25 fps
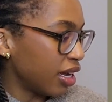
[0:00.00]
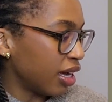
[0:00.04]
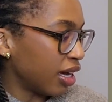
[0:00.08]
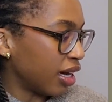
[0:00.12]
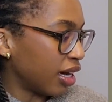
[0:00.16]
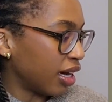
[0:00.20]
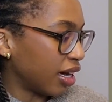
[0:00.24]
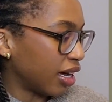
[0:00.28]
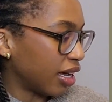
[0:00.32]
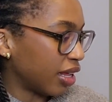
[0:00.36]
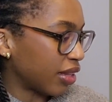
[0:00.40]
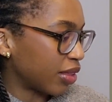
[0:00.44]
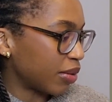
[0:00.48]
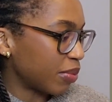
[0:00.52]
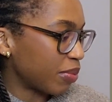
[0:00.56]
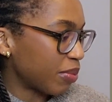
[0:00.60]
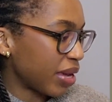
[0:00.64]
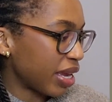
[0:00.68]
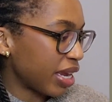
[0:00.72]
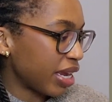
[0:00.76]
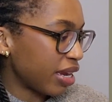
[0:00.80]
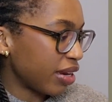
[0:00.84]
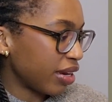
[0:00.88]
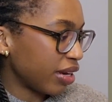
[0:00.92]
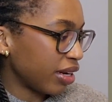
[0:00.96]
The
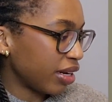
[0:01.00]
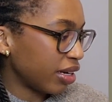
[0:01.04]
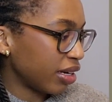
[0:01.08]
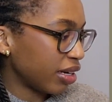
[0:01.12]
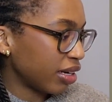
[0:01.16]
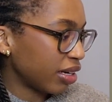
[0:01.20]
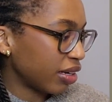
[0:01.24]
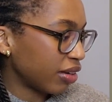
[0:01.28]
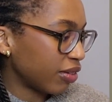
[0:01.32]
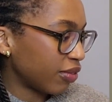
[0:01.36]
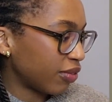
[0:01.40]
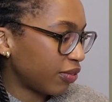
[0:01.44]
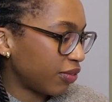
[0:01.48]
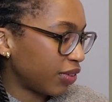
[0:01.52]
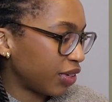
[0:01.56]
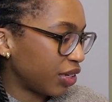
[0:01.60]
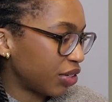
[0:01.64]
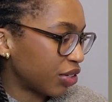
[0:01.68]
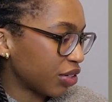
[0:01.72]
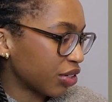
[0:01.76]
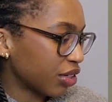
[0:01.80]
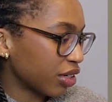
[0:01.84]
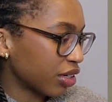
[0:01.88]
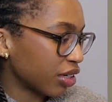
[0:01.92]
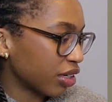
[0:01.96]
main
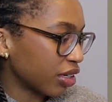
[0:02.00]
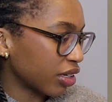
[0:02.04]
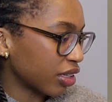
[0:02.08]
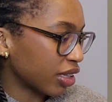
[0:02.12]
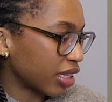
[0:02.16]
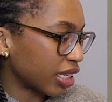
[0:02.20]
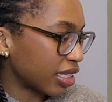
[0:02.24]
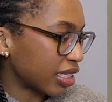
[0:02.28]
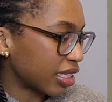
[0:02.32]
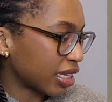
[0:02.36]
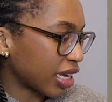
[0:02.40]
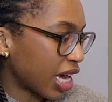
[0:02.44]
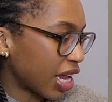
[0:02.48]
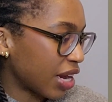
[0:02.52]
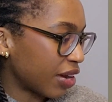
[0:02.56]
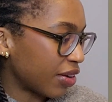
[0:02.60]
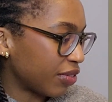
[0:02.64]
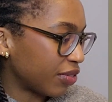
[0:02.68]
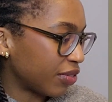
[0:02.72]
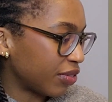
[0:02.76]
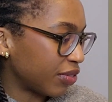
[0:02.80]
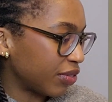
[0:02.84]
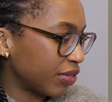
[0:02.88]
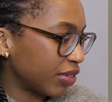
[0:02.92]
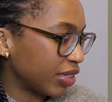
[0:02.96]
feature that's kind
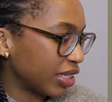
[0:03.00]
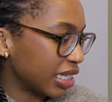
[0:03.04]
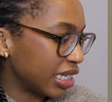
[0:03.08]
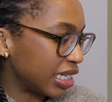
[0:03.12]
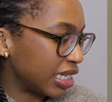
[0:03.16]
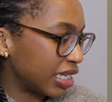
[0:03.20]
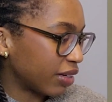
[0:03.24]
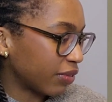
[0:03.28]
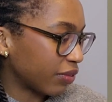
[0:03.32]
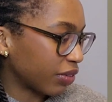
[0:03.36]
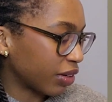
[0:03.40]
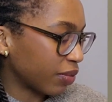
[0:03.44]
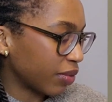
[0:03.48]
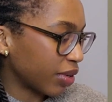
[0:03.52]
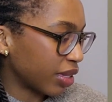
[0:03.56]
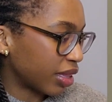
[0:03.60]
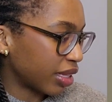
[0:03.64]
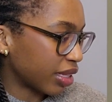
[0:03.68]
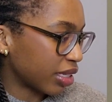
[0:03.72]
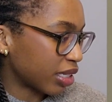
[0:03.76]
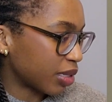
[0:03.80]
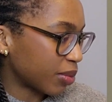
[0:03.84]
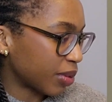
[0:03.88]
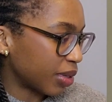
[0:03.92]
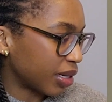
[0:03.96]
of different with
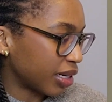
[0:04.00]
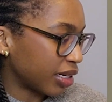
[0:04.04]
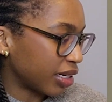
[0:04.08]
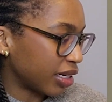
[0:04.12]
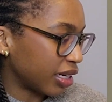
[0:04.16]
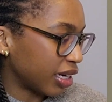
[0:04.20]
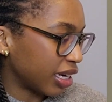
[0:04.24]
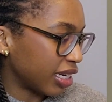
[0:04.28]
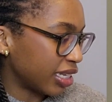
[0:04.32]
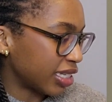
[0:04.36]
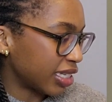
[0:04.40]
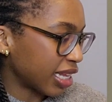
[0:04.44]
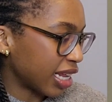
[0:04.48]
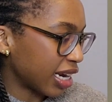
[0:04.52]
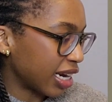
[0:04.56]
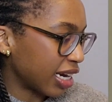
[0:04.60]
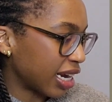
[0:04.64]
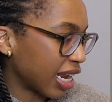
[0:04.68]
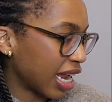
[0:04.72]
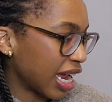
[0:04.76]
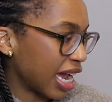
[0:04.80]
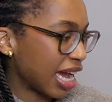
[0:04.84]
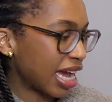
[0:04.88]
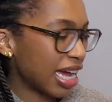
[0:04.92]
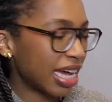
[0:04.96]
this one is that it
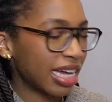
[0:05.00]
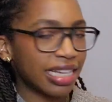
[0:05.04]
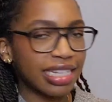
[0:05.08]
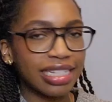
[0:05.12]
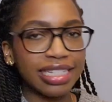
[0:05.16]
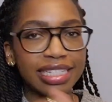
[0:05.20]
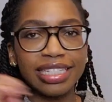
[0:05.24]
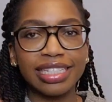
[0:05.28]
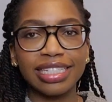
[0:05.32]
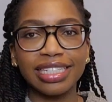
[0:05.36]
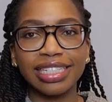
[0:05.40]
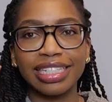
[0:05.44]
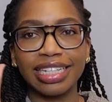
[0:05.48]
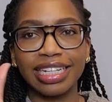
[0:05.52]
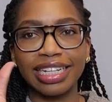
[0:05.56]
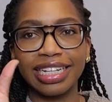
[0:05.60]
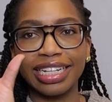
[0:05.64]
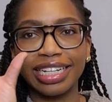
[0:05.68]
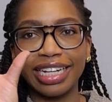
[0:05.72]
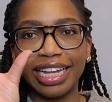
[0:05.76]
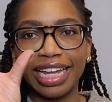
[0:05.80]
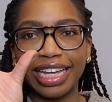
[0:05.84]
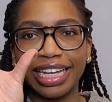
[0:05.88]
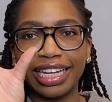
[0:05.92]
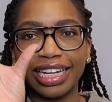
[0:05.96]
has
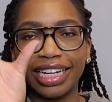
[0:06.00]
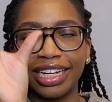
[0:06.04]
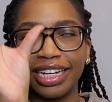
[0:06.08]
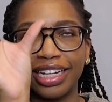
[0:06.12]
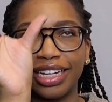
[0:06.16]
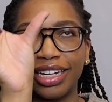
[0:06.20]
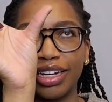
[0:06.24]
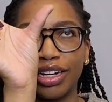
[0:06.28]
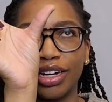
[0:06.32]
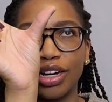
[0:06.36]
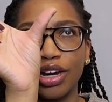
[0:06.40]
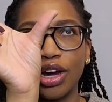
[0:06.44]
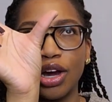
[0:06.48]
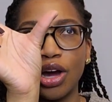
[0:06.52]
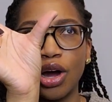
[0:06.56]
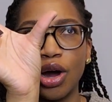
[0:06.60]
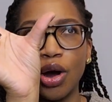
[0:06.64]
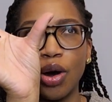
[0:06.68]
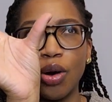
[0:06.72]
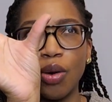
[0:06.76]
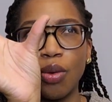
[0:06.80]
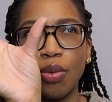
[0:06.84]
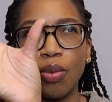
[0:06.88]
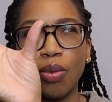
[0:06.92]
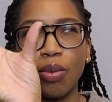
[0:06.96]
like a
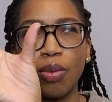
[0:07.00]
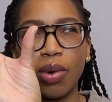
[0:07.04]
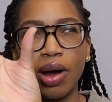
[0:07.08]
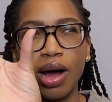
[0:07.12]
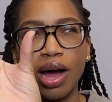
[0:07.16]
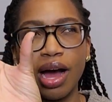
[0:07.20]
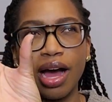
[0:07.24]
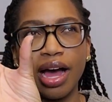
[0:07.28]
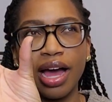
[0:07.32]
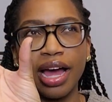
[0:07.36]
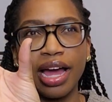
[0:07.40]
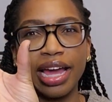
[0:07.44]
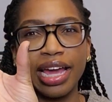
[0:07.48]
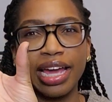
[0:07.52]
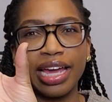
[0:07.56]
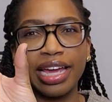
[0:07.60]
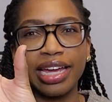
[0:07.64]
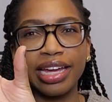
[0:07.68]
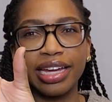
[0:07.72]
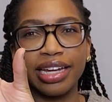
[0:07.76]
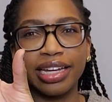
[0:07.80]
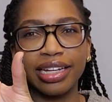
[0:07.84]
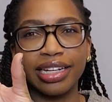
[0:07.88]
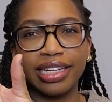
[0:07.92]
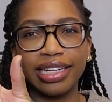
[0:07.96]

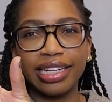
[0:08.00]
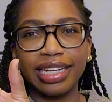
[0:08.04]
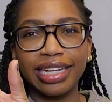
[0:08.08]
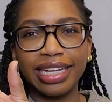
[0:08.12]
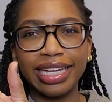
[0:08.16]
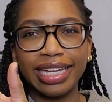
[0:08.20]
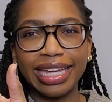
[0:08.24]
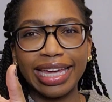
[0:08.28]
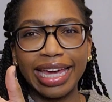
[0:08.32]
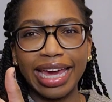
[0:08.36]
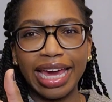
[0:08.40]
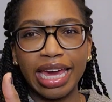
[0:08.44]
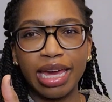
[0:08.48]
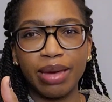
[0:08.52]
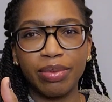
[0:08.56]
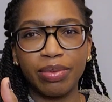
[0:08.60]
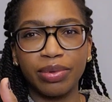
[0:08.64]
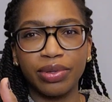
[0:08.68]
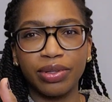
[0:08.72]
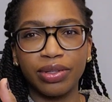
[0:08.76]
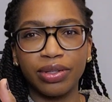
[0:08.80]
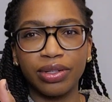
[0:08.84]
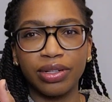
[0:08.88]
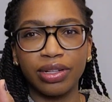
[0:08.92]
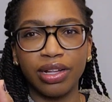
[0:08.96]
Y
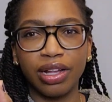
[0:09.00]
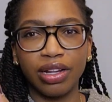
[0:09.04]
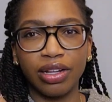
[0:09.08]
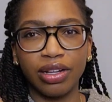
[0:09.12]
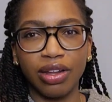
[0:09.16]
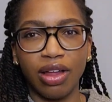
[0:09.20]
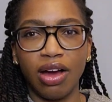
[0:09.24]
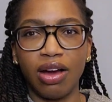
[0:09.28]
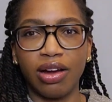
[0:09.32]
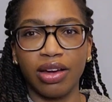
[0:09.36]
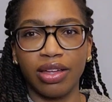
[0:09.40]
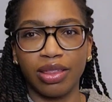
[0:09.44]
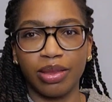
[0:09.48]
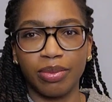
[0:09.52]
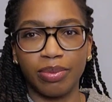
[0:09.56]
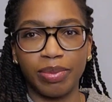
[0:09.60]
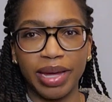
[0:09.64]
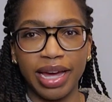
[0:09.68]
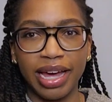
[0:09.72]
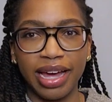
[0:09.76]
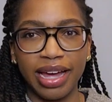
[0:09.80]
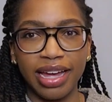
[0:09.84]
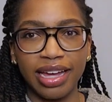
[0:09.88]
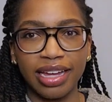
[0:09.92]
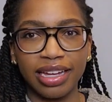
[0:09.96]
cable along the
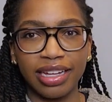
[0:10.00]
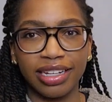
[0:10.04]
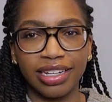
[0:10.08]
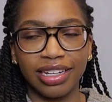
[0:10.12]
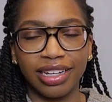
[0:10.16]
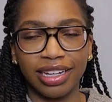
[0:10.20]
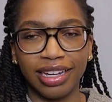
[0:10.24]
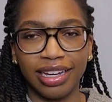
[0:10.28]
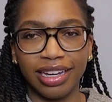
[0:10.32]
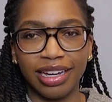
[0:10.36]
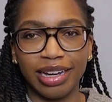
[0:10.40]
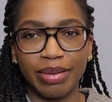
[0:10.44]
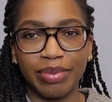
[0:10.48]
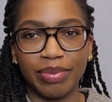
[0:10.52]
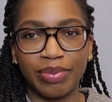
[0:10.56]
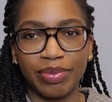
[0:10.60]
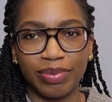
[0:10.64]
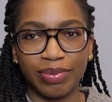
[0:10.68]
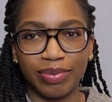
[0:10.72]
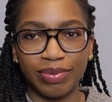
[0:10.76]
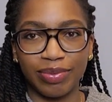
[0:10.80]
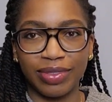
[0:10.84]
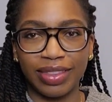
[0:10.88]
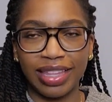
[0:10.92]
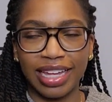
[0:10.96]
back
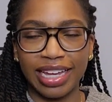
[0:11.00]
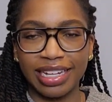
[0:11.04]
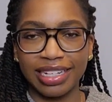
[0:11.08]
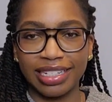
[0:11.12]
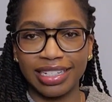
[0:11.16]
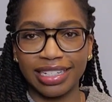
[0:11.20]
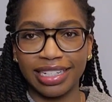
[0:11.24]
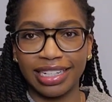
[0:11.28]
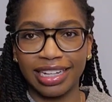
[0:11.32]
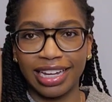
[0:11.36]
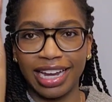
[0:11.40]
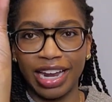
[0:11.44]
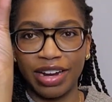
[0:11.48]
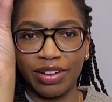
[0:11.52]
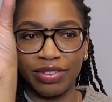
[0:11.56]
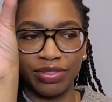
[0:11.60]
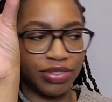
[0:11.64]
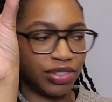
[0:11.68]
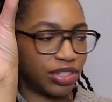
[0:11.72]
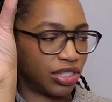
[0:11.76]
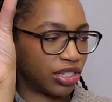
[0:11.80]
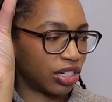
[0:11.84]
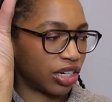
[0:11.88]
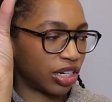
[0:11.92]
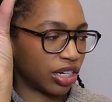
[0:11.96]
that kind of
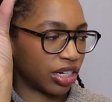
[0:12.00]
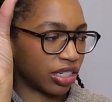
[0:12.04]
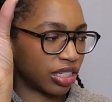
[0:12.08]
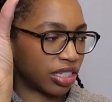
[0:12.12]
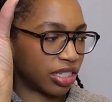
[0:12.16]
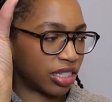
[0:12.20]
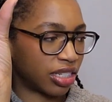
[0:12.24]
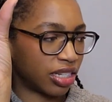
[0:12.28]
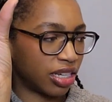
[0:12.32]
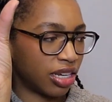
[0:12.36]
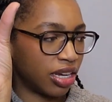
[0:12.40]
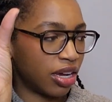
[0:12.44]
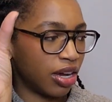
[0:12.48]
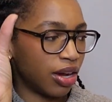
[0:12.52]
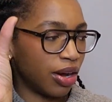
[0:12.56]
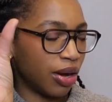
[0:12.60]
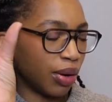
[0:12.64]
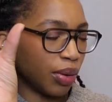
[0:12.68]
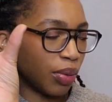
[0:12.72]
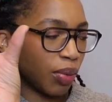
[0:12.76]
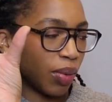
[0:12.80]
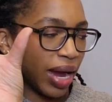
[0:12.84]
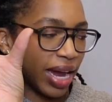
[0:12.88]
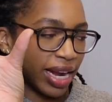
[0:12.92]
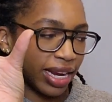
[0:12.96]
starts
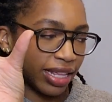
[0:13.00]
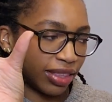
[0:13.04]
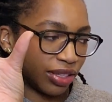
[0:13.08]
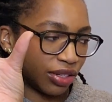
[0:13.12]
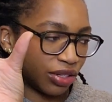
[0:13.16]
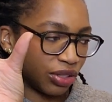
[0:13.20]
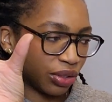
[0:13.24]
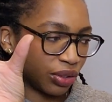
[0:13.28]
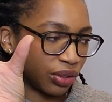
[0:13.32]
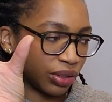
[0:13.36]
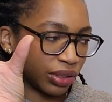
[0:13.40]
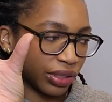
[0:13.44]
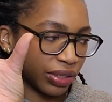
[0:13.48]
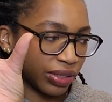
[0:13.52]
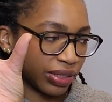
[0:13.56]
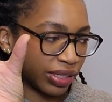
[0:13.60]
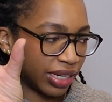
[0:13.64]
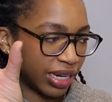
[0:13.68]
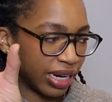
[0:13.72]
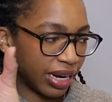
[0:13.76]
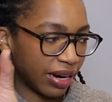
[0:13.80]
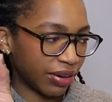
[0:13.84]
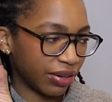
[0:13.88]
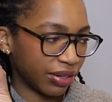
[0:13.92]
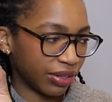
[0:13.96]
wide at the shoulders and
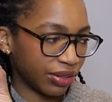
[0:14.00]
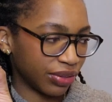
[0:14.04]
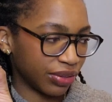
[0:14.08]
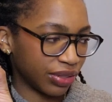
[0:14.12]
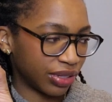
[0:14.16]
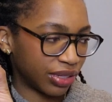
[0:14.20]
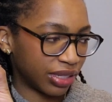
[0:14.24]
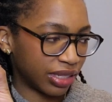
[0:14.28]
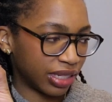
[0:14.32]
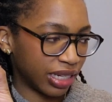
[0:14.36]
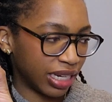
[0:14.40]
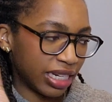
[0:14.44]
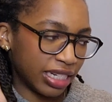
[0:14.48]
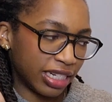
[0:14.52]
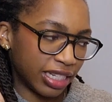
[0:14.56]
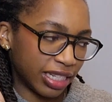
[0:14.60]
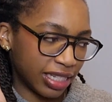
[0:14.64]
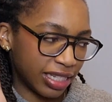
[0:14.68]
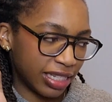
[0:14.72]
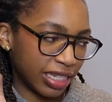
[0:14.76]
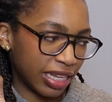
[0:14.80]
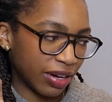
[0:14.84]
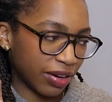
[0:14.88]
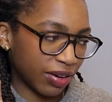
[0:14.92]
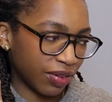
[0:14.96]
narrows into the
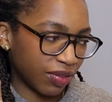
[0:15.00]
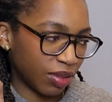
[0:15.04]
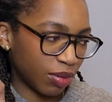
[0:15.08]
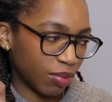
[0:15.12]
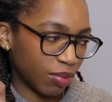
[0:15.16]
center of the